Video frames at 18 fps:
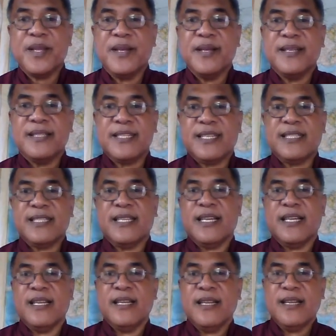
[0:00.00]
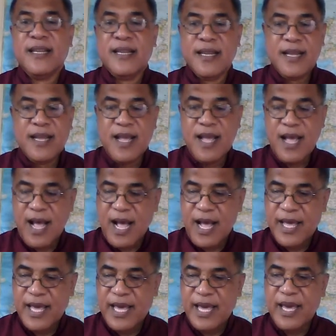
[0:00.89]
16, I
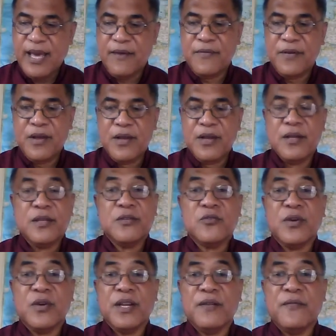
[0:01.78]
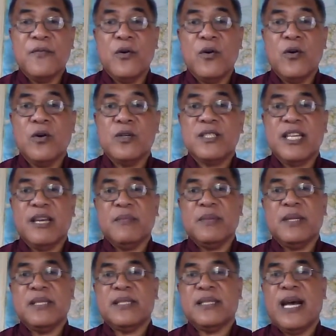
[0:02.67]
have 24
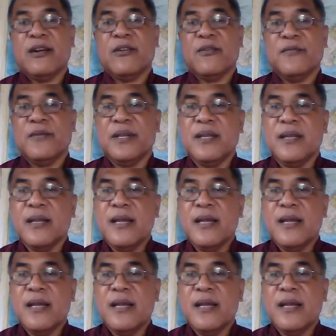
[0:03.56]
sermons out of it.